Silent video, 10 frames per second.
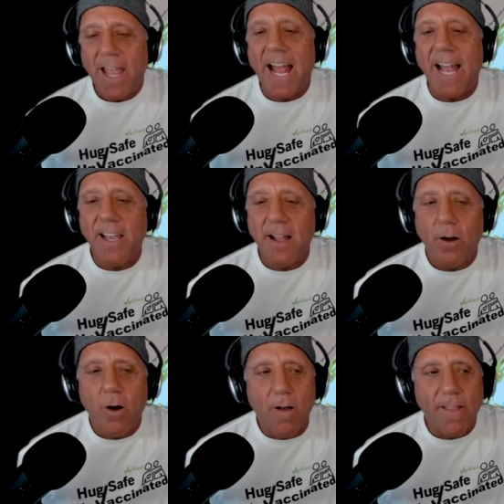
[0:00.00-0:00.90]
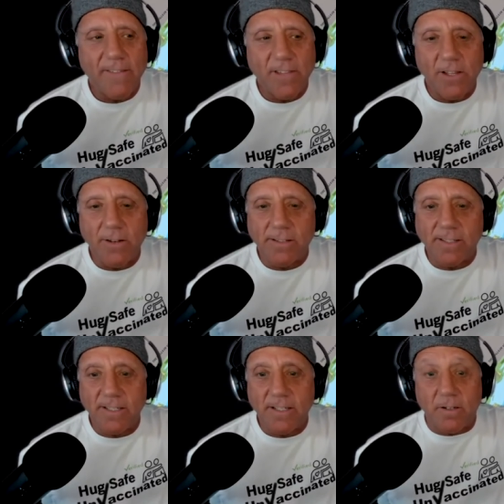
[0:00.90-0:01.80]
And all they have to do is
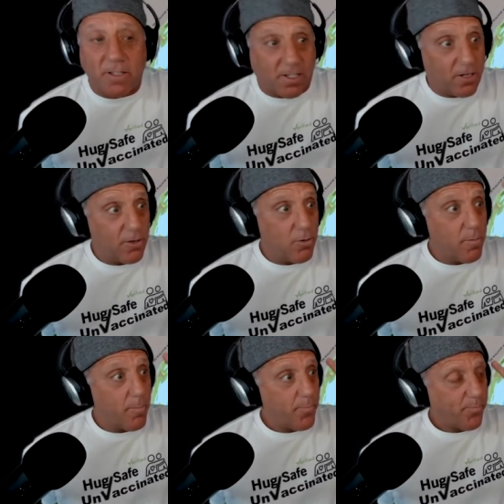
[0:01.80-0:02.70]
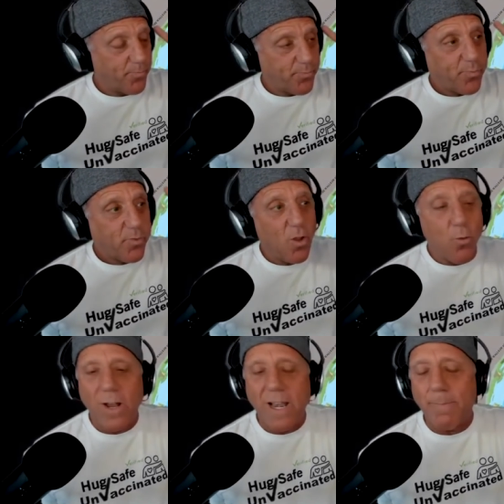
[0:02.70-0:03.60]
listen to
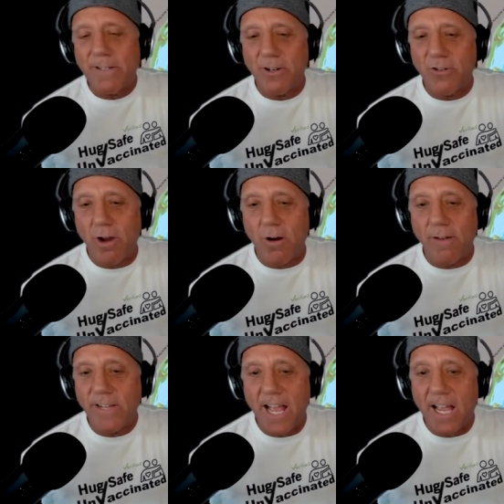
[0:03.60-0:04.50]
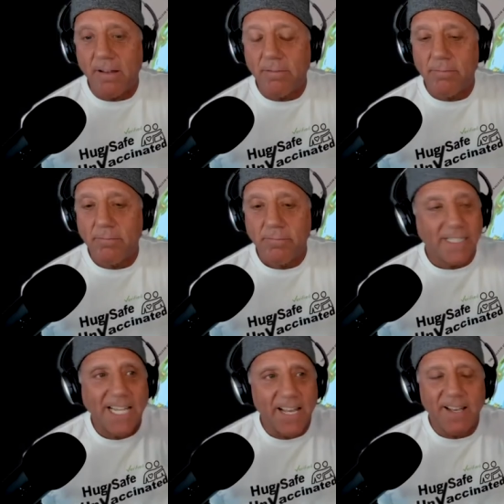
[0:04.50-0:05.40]
one episode of Crow every day.
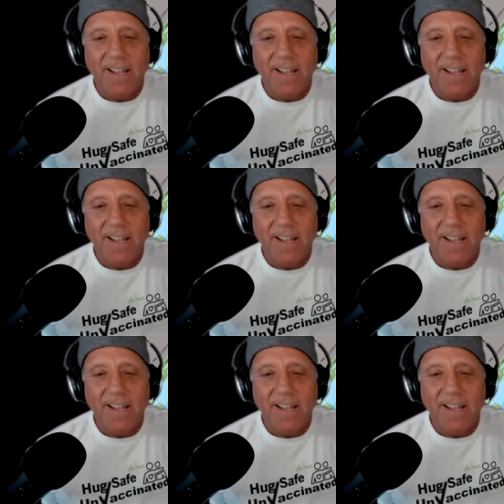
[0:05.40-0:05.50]
That's it.